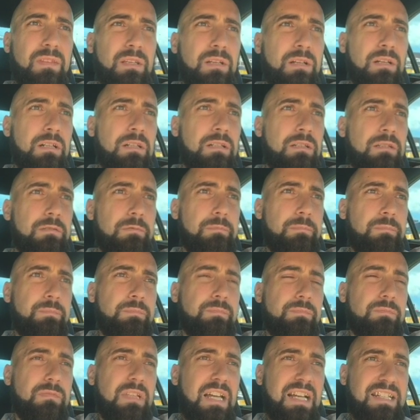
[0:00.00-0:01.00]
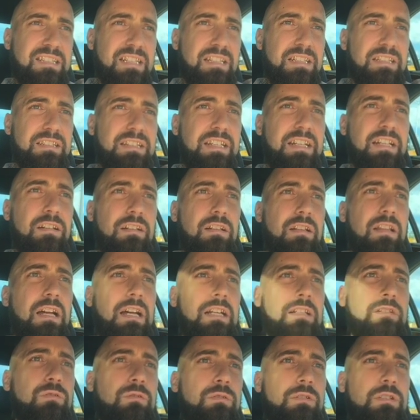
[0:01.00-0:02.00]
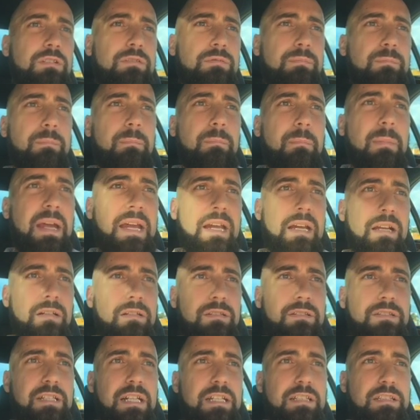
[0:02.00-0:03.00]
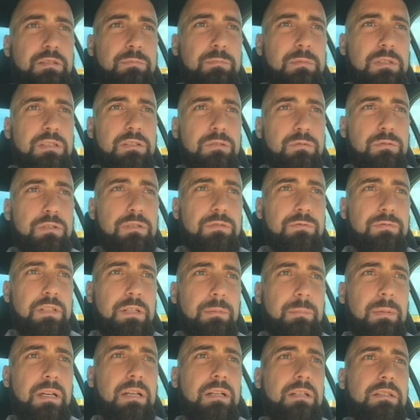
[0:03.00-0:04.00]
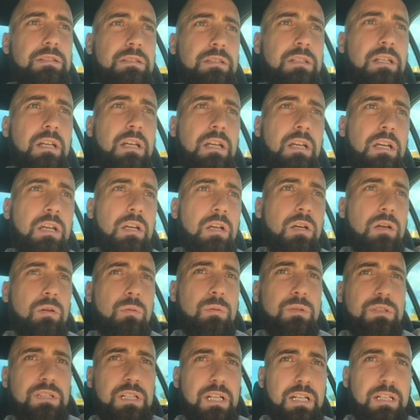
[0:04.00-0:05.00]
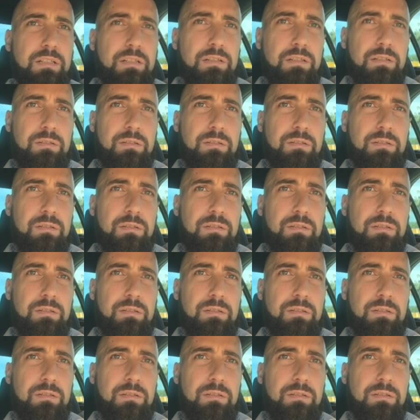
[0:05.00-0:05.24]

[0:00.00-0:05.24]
I see this geared a lot towards males, not so much towards females, which I